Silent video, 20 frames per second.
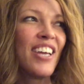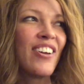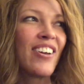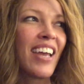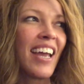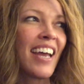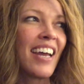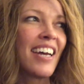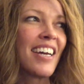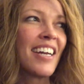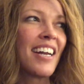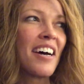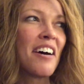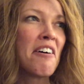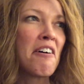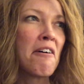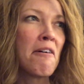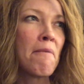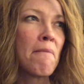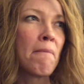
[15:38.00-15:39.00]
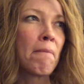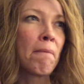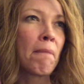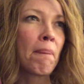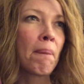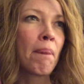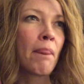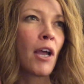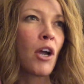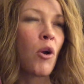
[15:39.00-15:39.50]
you can't um
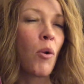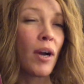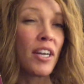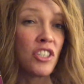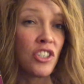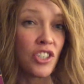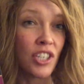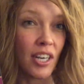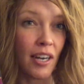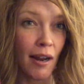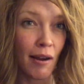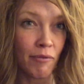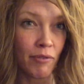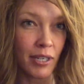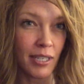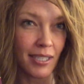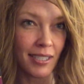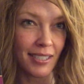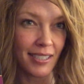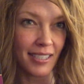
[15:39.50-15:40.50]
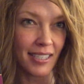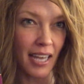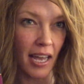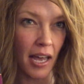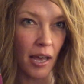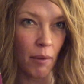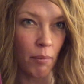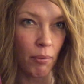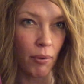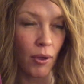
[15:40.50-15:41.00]
question every
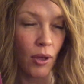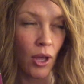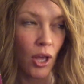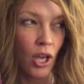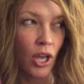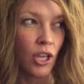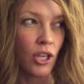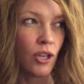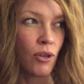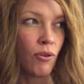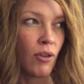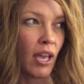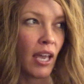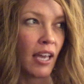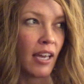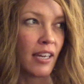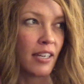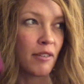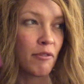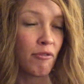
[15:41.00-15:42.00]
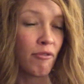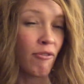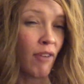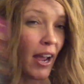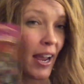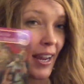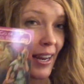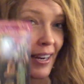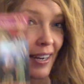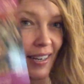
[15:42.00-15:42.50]
step. You can't
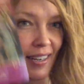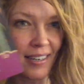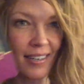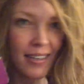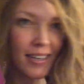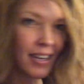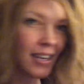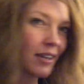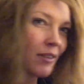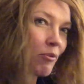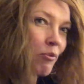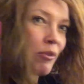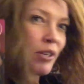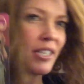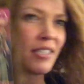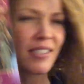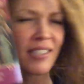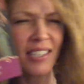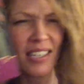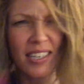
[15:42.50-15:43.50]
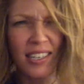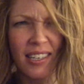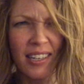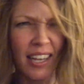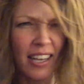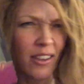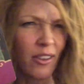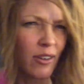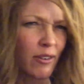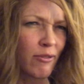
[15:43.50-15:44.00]
fight and reason and
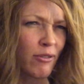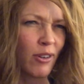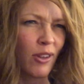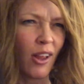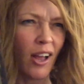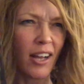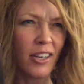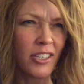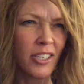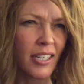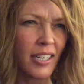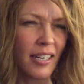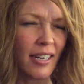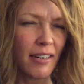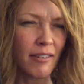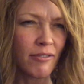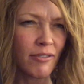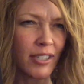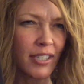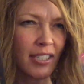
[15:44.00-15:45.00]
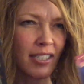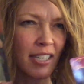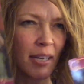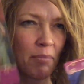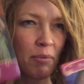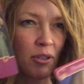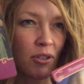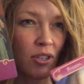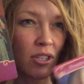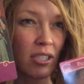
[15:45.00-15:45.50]
like look for logic in every
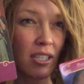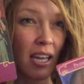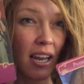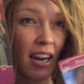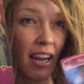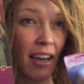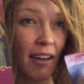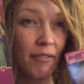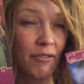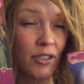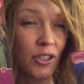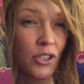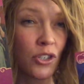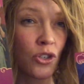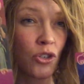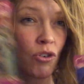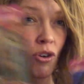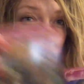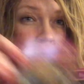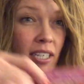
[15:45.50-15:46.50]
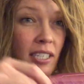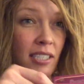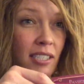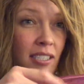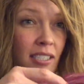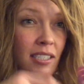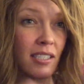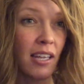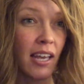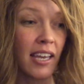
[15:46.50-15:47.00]
step. You just kind of have to
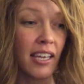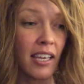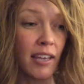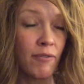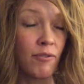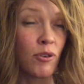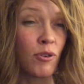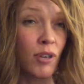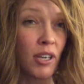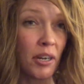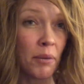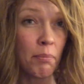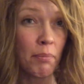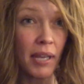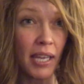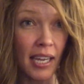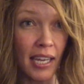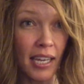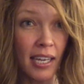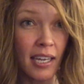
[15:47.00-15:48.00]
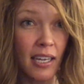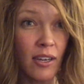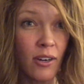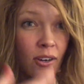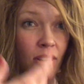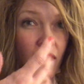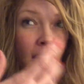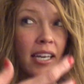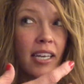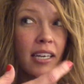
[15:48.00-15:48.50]
trust. Like if you get a ping
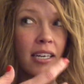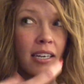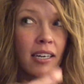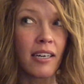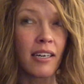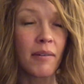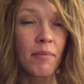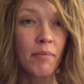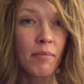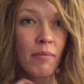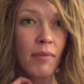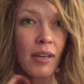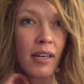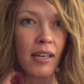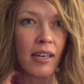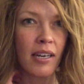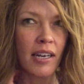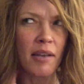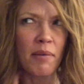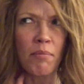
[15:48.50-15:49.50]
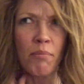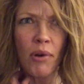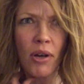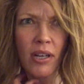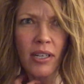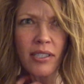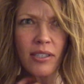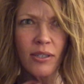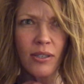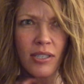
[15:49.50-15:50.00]
or like um, an
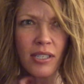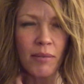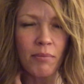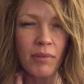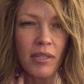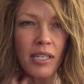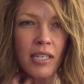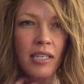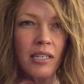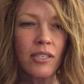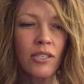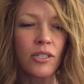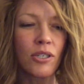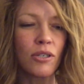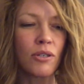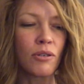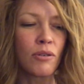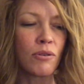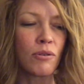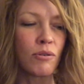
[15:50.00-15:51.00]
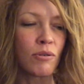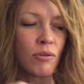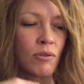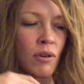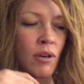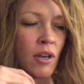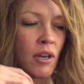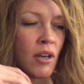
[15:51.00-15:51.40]
impulse or something to